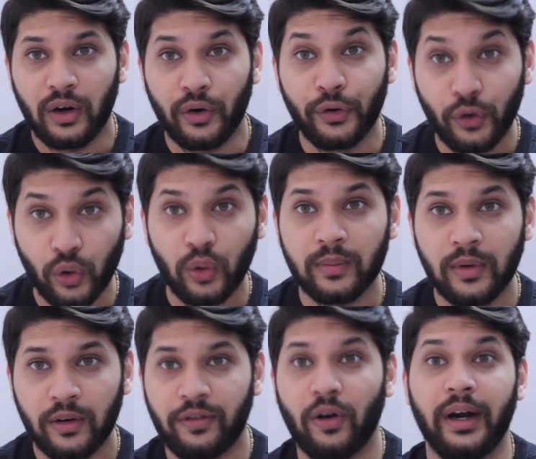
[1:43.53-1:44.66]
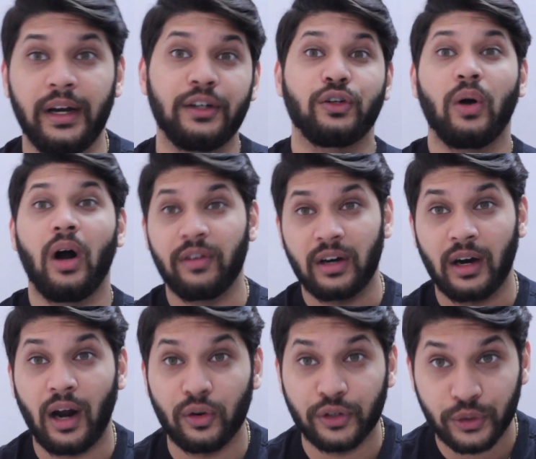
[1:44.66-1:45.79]
room for it to hover
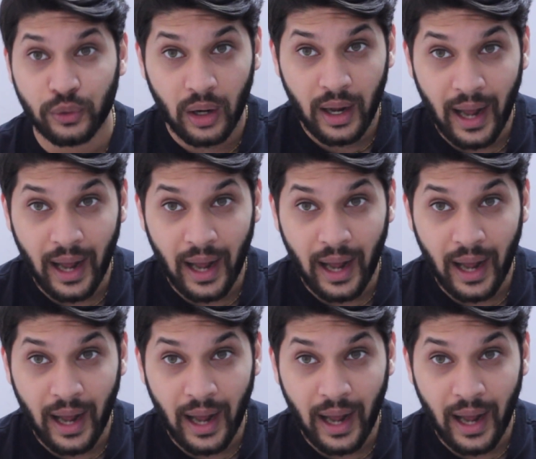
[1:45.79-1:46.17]
around you